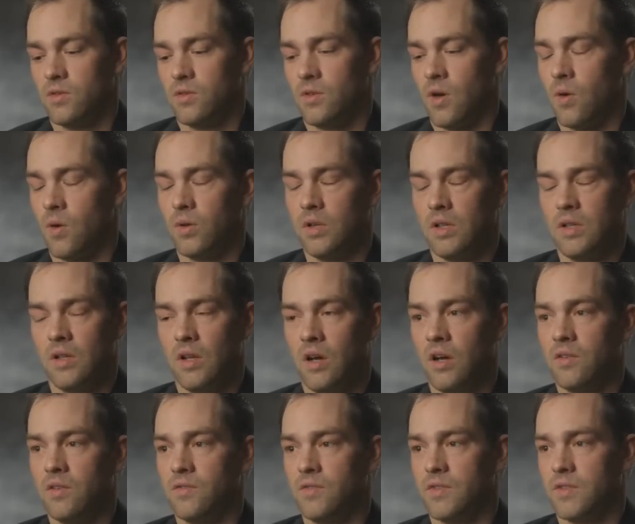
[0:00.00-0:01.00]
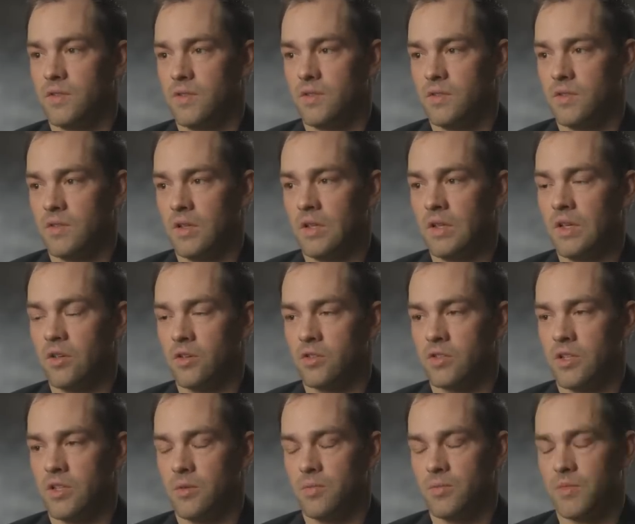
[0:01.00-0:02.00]
totally loved the
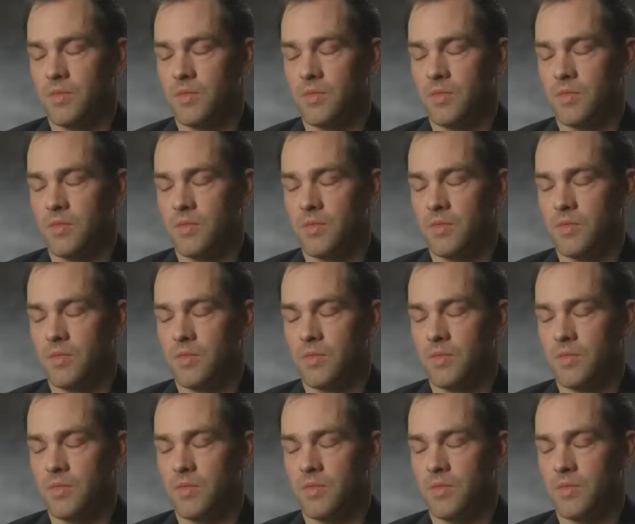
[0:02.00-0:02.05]
leadership